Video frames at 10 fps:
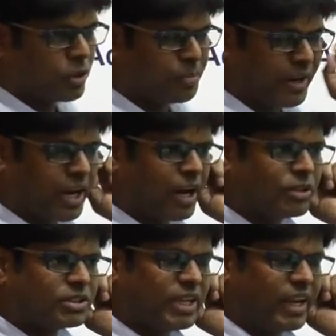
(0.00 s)
what Priyanka
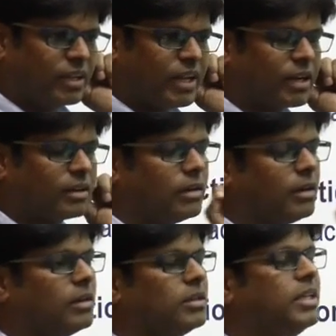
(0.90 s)
was saying, that
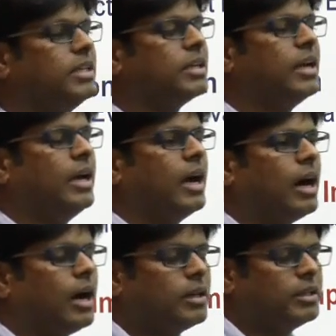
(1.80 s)

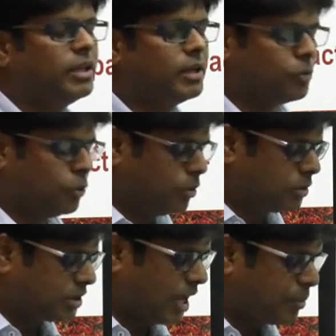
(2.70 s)
the
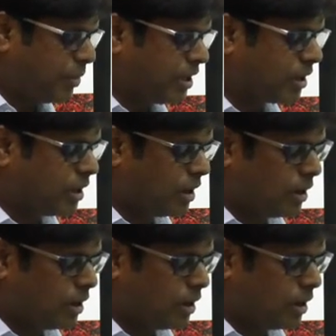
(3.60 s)
goats are being